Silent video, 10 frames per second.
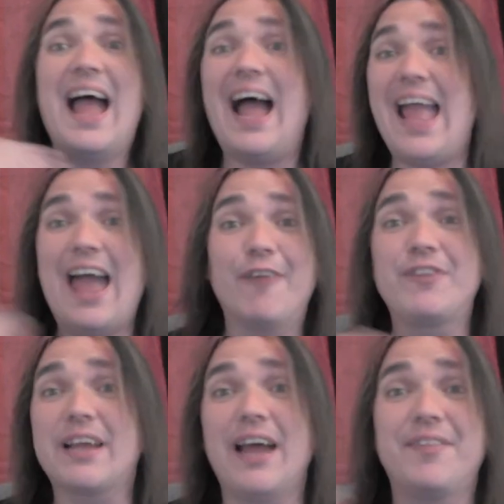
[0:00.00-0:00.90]
I have
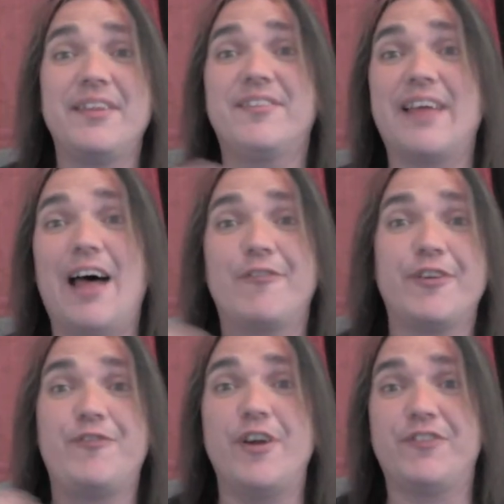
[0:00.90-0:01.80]
to cut this off
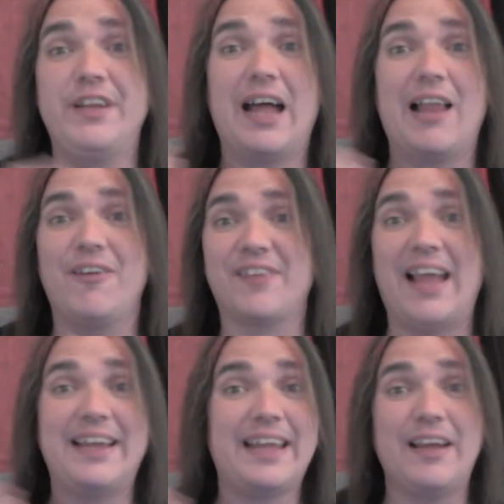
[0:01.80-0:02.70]
at $50.
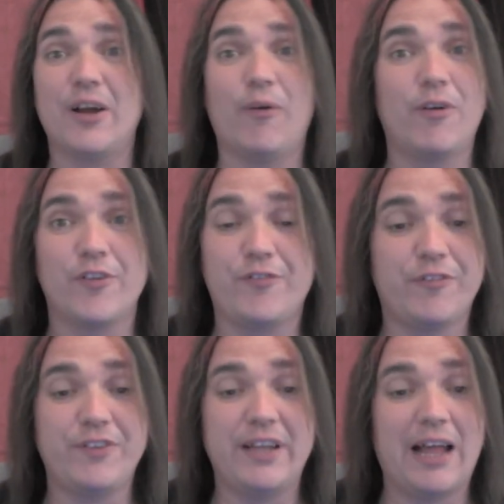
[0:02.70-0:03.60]
I can't go over
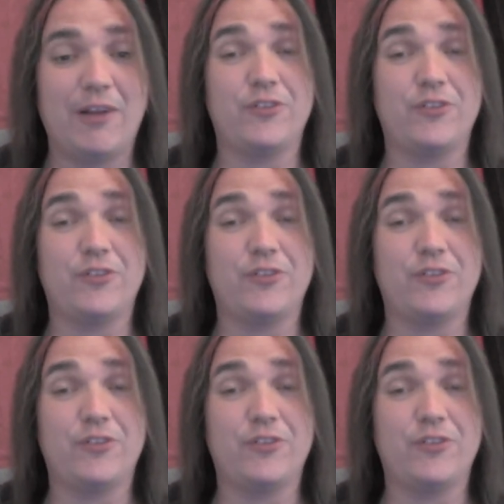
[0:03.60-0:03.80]
$50.